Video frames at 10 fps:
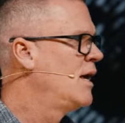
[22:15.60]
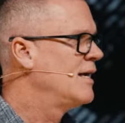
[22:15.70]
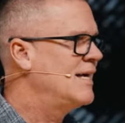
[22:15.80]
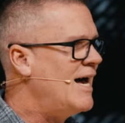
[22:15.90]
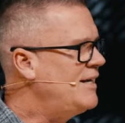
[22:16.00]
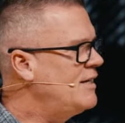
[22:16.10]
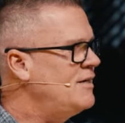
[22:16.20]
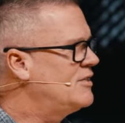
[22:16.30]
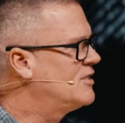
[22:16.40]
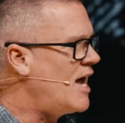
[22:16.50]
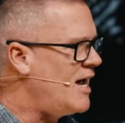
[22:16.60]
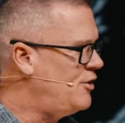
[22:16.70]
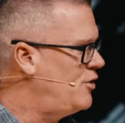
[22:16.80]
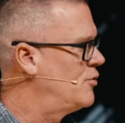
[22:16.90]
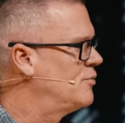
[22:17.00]
God didn't design
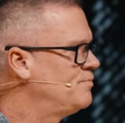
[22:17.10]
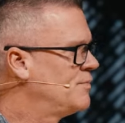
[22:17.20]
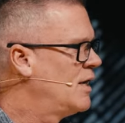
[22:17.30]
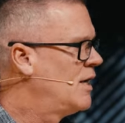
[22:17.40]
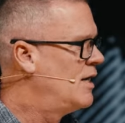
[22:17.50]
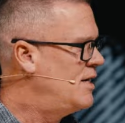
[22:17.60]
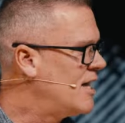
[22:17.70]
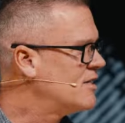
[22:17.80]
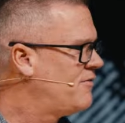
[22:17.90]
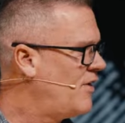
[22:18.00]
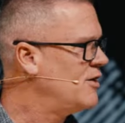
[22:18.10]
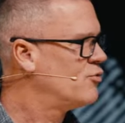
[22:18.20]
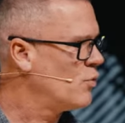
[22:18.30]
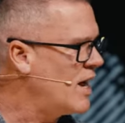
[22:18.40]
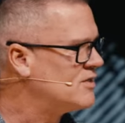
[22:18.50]
you not to find
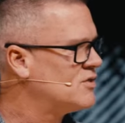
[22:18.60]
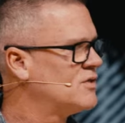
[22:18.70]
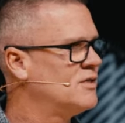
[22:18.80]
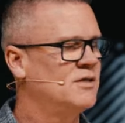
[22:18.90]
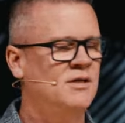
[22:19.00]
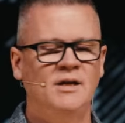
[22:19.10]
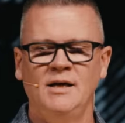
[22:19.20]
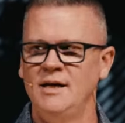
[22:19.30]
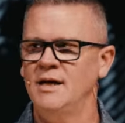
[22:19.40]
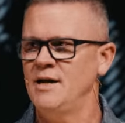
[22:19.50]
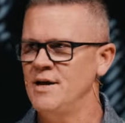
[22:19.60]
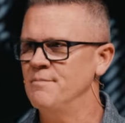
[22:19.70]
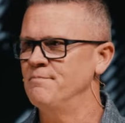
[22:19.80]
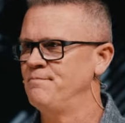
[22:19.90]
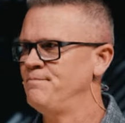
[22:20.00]
rest in Him.
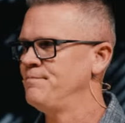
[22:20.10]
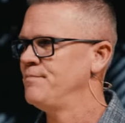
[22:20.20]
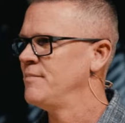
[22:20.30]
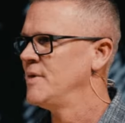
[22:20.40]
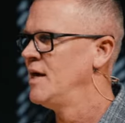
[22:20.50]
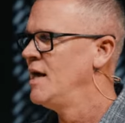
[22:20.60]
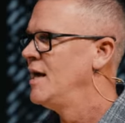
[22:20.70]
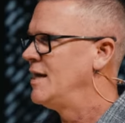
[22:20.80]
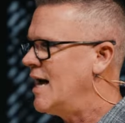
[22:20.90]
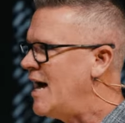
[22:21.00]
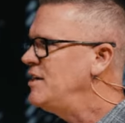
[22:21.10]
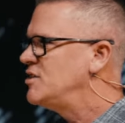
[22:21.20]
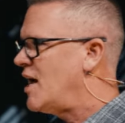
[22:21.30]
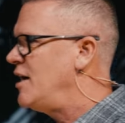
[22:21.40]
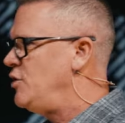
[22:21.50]
God
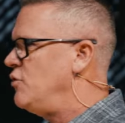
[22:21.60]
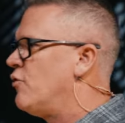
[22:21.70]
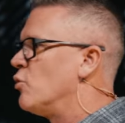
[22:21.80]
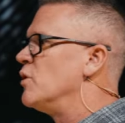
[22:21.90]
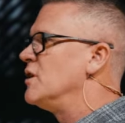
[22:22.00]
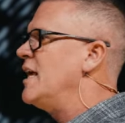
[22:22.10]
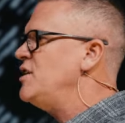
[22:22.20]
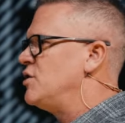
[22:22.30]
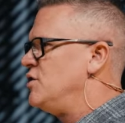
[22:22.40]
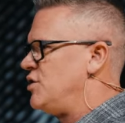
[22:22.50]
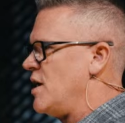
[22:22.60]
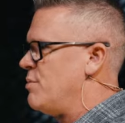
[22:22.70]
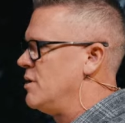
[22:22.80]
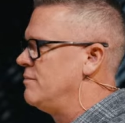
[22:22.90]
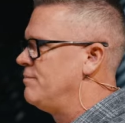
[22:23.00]
designed you for relationship
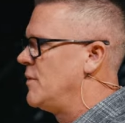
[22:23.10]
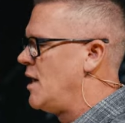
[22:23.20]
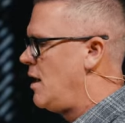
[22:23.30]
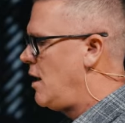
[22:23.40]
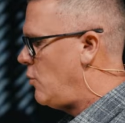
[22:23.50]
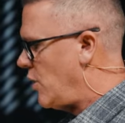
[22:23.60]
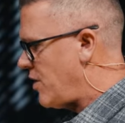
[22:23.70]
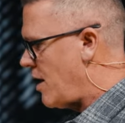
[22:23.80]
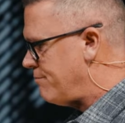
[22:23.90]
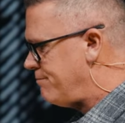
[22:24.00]
with Him.